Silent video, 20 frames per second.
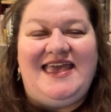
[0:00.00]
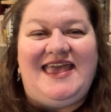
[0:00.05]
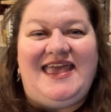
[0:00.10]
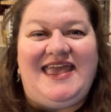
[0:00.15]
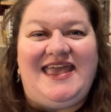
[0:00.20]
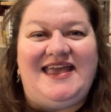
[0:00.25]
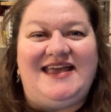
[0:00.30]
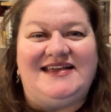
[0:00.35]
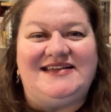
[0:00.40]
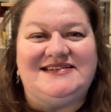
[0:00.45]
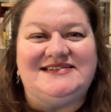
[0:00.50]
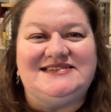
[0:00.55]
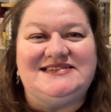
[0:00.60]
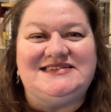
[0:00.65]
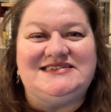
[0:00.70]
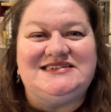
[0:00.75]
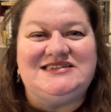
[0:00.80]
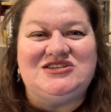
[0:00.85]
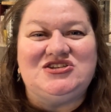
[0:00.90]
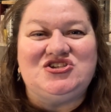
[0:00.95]

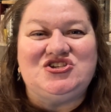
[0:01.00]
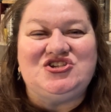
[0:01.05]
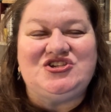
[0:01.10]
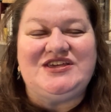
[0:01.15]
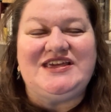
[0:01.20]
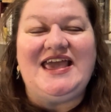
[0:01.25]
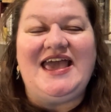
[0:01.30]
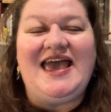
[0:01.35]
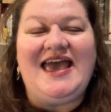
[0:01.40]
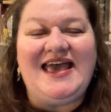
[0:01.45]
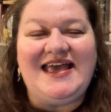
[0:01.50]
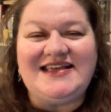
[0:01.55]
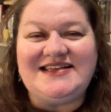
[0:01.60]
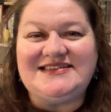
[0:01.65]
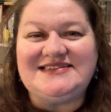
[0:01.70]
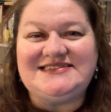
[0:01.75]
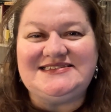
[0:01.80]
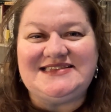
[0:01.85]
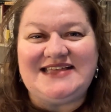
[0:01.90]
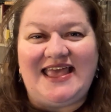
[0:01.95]
And she
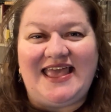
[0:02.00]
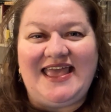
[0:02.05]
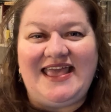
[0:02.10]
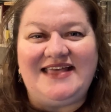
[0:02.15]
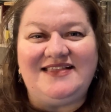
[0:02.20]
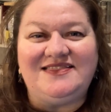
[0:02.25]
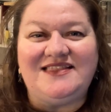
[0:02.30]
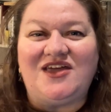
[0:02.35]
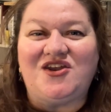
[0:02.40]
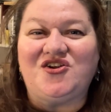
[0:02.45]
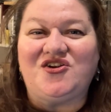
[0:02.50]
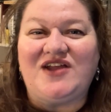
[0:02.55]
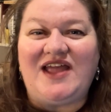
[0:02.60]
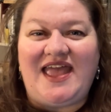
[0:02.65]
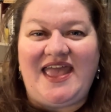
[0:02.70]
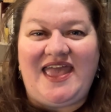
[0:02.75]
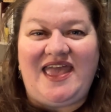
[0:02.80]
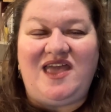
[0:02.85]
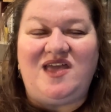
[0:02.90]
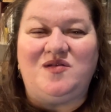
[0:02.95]
has a letter
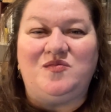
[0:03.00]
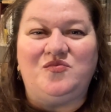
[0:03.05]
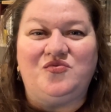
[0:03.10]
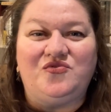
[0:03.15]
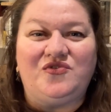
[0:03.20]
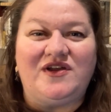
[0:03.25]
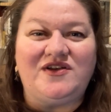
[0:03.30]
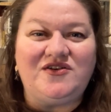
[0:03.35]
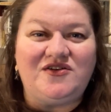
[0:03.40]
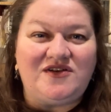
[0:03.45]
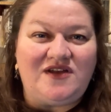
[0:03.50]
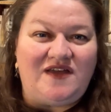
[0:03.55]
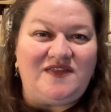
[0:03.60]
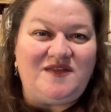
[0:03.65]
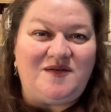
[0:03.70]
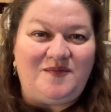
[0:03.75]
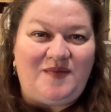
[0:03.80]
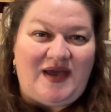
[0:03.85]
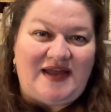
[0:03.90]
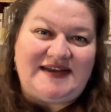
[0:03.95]
A embroidered on
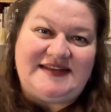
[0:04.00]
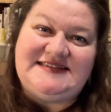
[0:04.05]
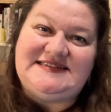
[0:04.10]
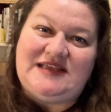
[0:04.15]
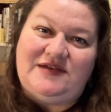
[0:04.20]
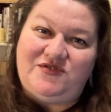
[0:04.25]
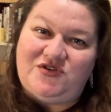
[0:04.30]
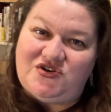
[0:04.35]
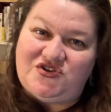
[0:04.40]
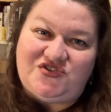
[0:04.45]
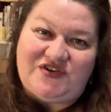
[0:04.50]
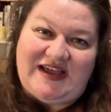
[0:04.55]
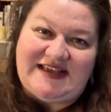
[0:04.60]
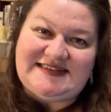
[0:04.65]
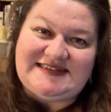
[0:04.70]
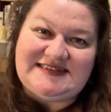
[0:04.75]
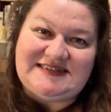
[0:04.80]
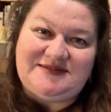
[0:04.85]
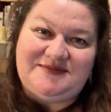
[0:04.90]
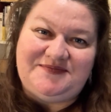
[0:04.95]
the bodice of her
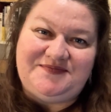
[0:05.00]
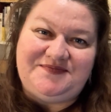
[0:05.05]
dress.